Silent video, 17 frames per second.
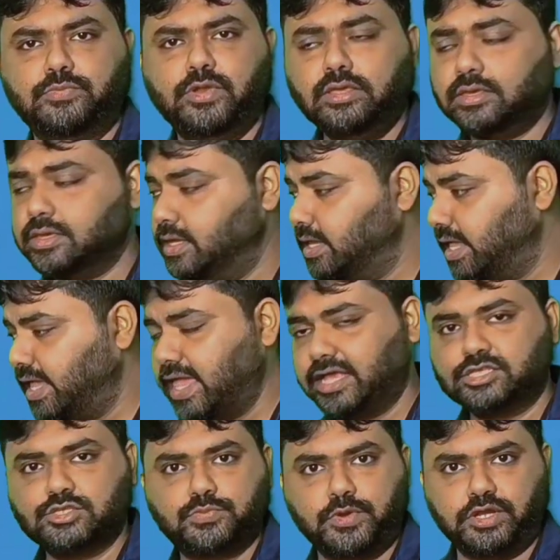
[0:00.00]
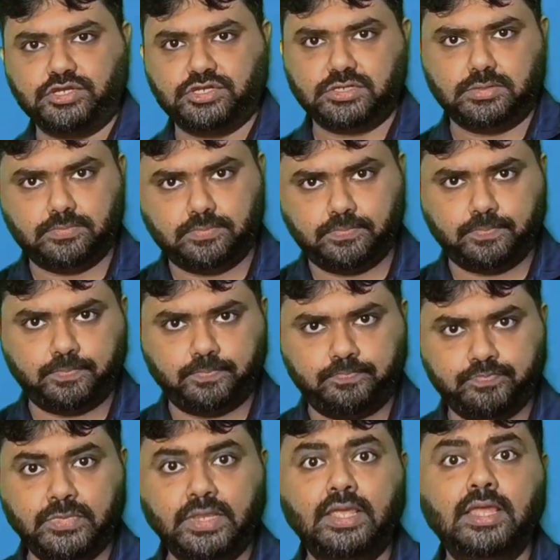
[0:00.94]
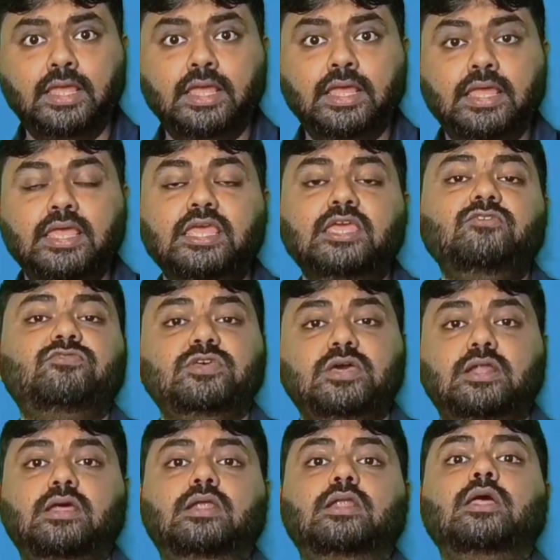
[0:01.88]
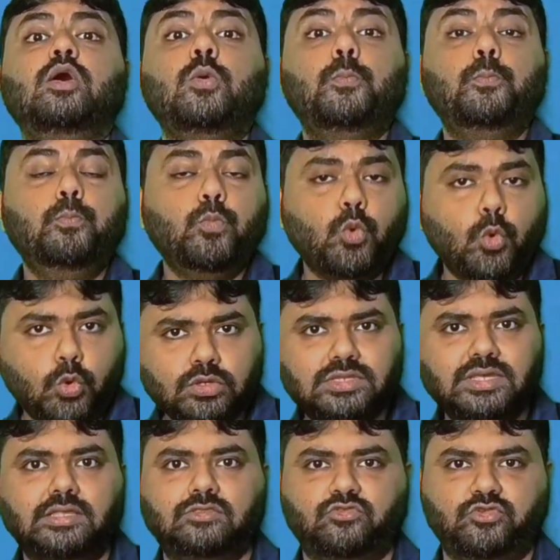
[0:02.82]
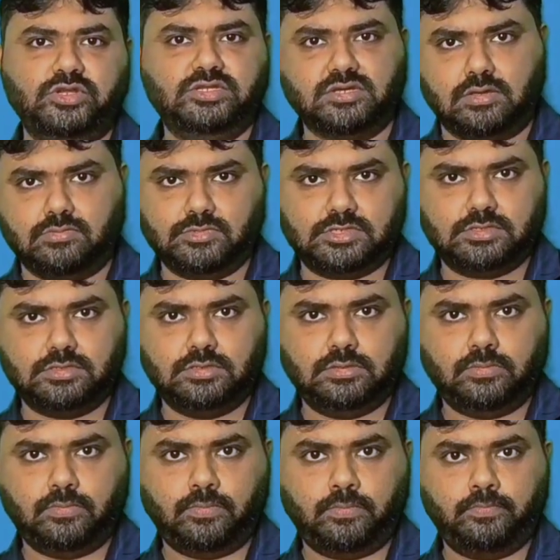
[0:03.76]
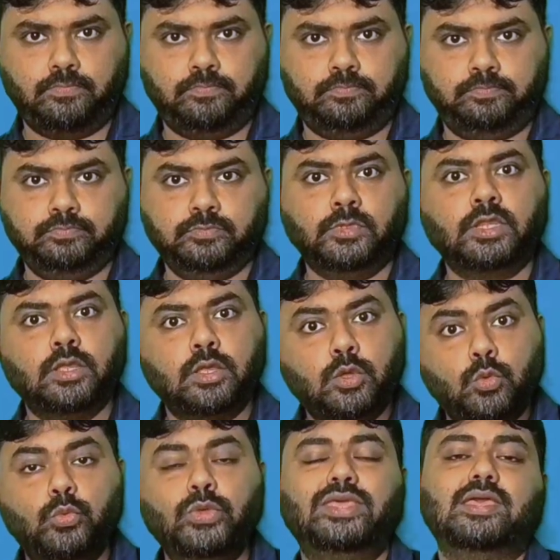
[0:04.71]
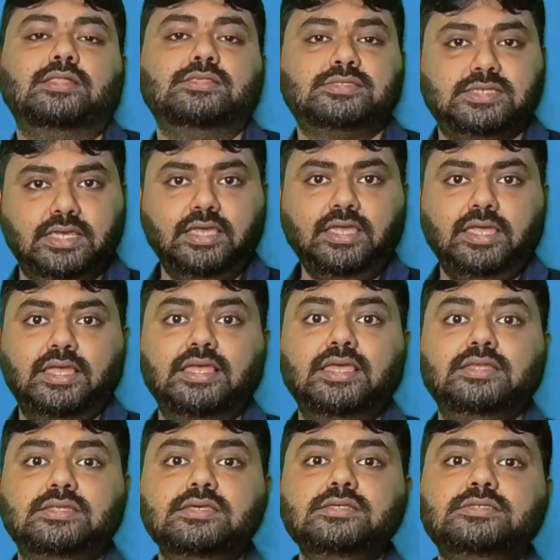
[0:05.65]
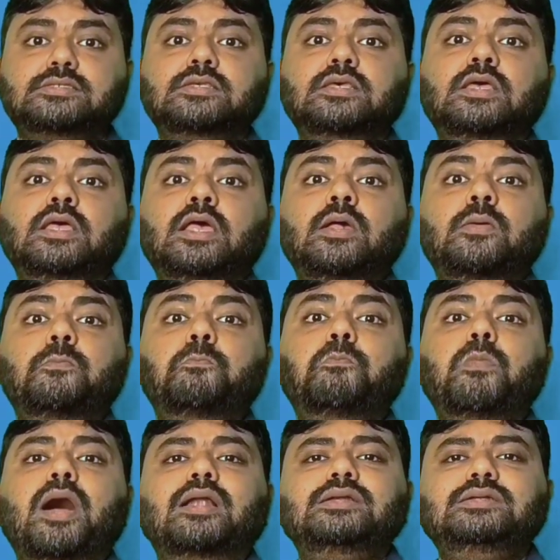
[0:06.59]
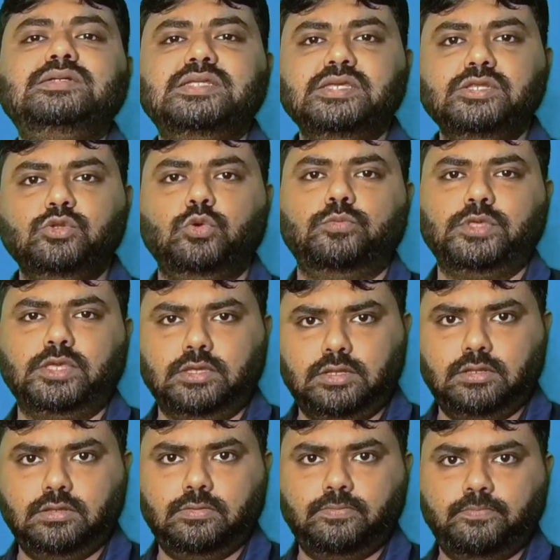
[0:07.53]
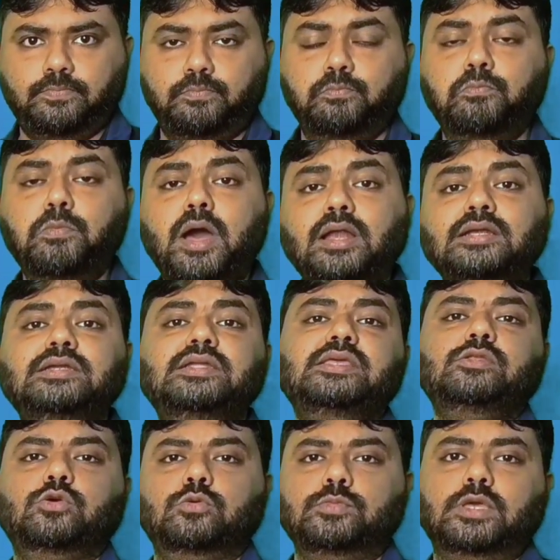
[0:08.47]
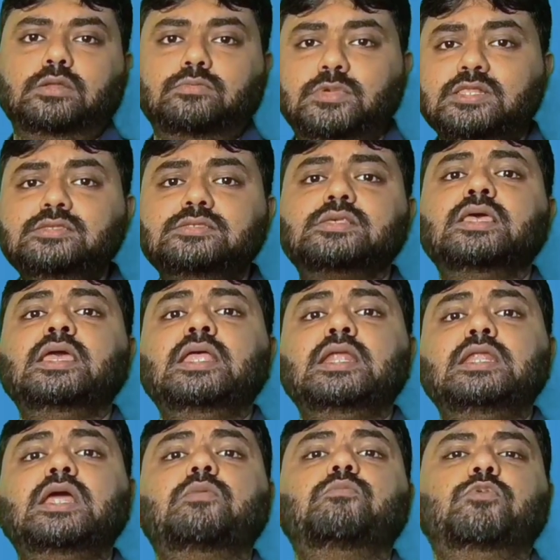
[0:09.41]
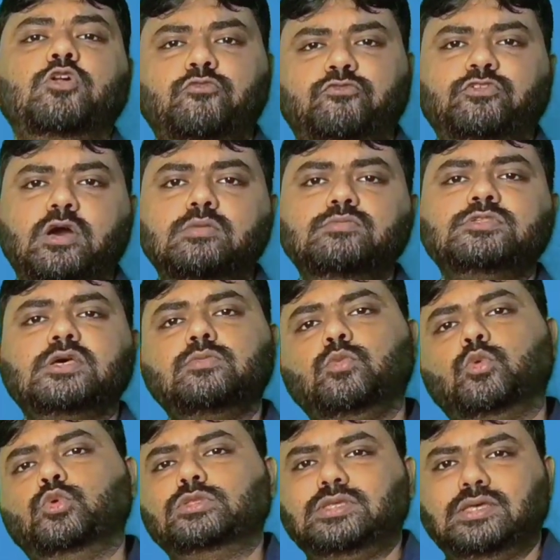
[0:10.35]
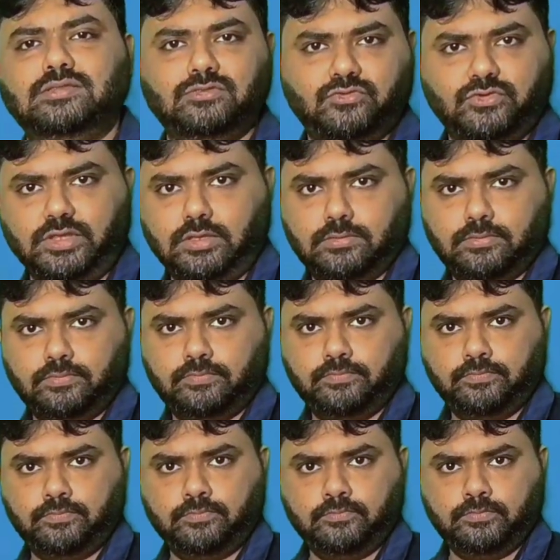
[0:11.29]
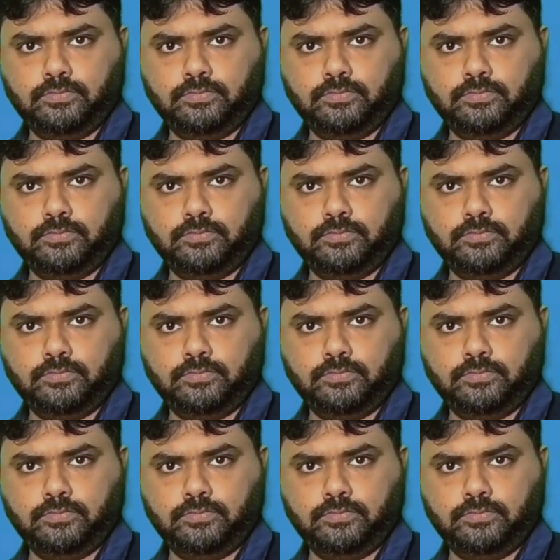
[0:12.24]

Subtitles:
algebraic expression. If there are more than three terms, we can say it is multinomial. Multinomial means number of terms are more than three.